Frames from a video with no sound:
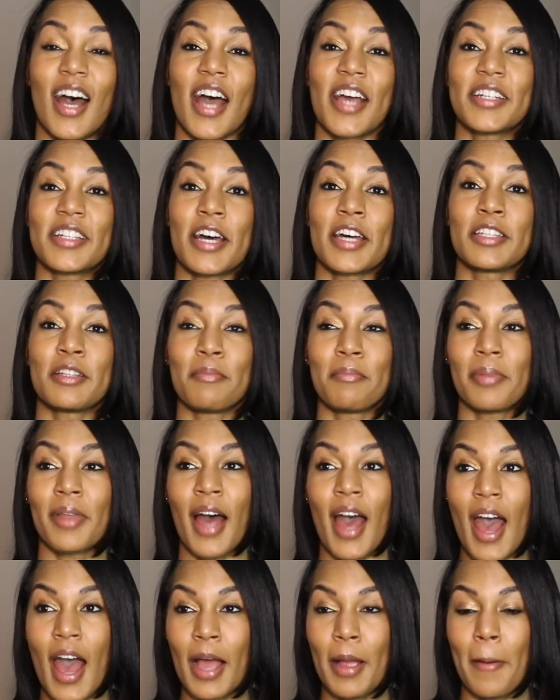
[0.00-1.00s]
I dyed them
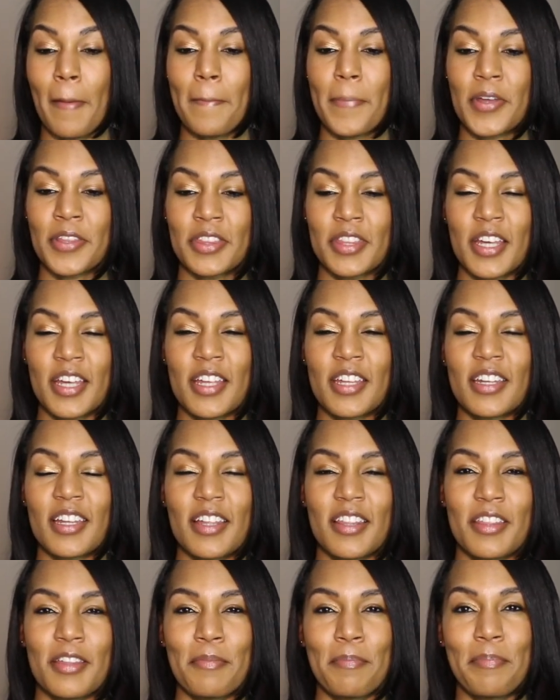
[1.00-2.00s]
black, but then
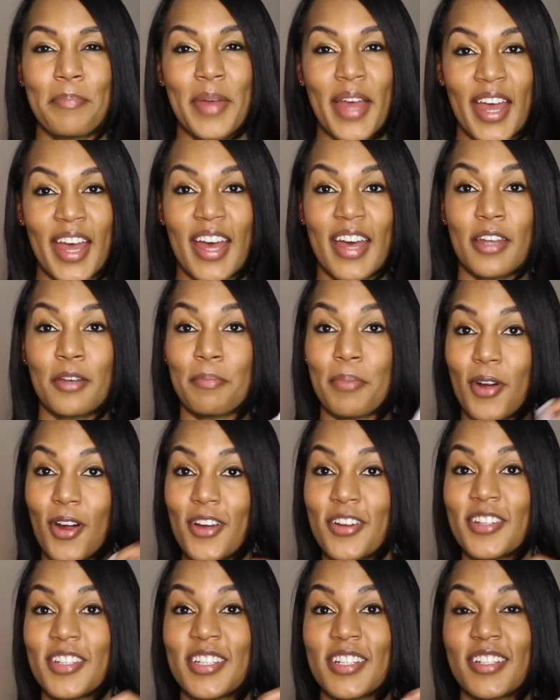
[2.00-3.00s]
the band
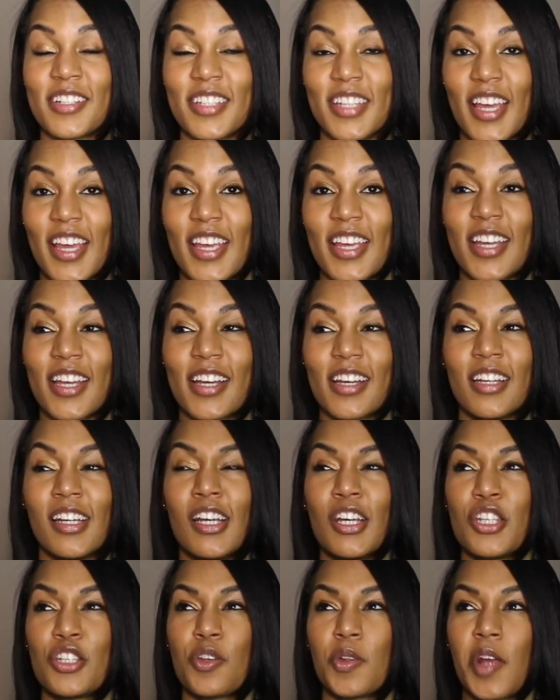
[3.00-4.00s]
part didn't take.
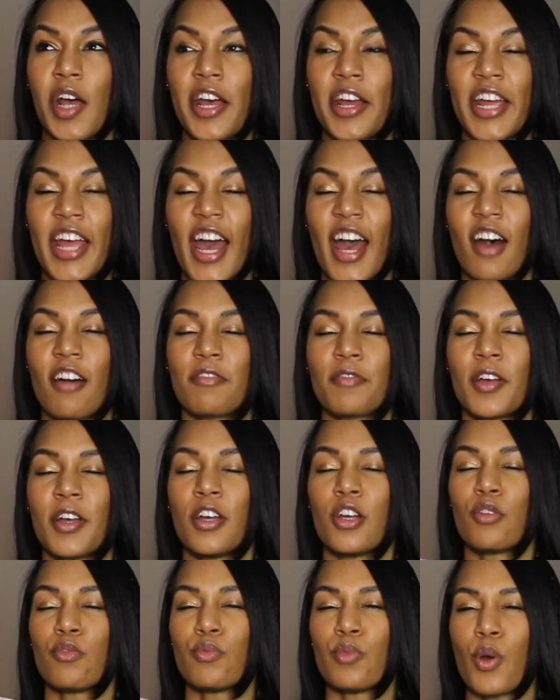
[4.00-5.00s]
So now I have
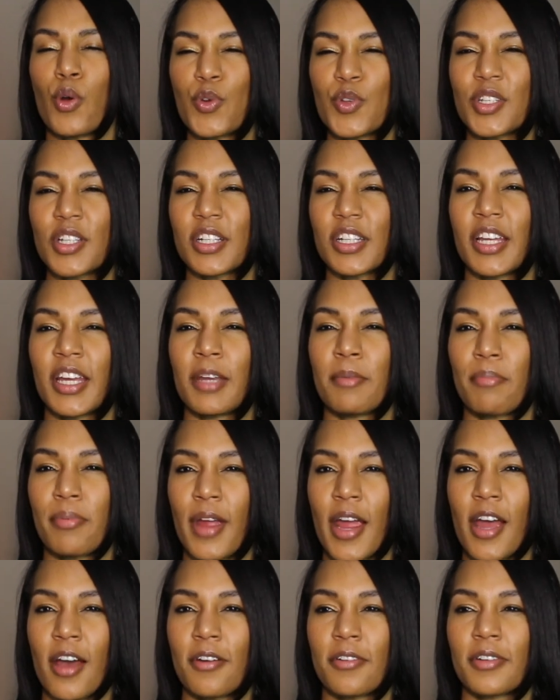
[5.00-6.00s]
rose clay
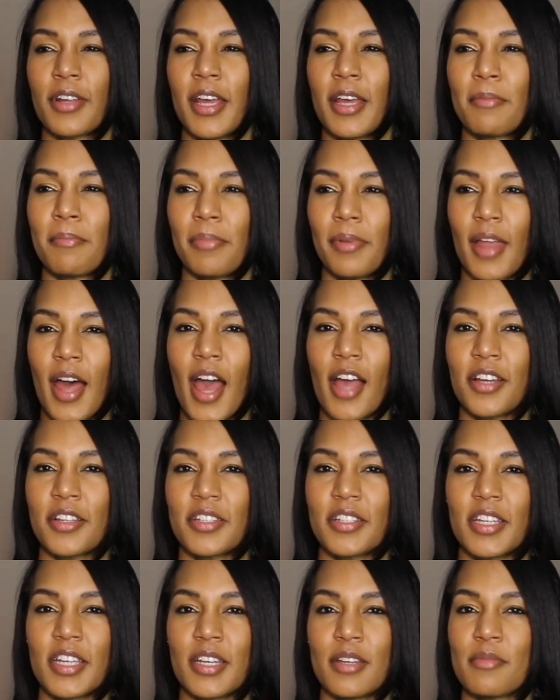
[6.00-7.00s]
brown and black
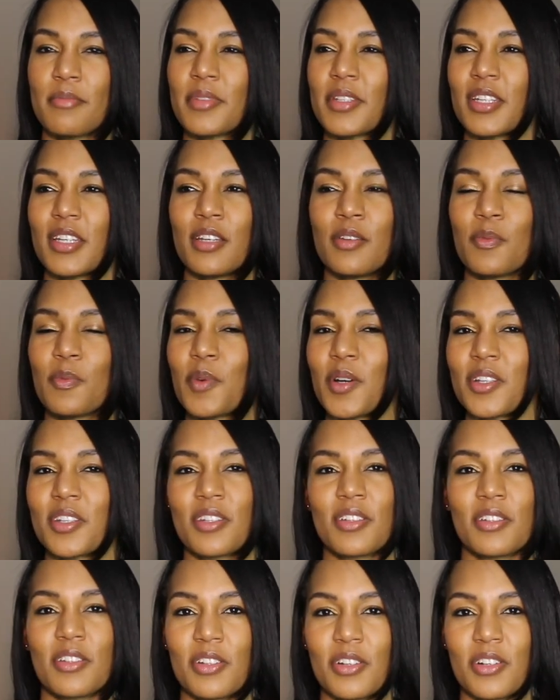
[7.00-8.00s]
Skims. It
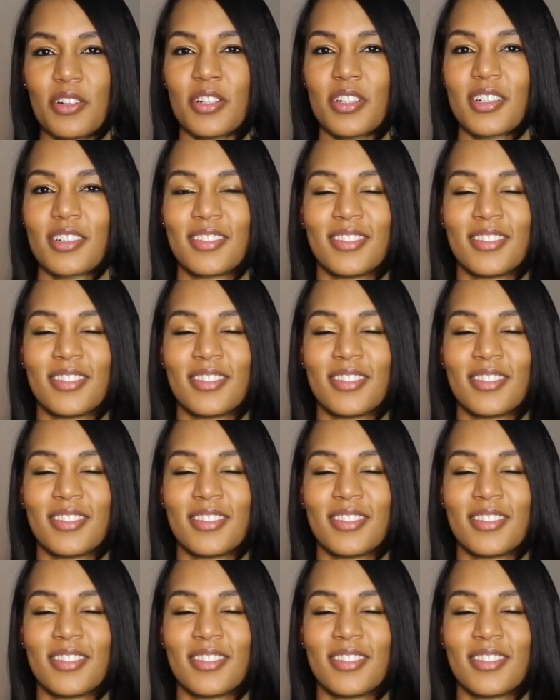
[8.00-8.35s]
wasn't a look.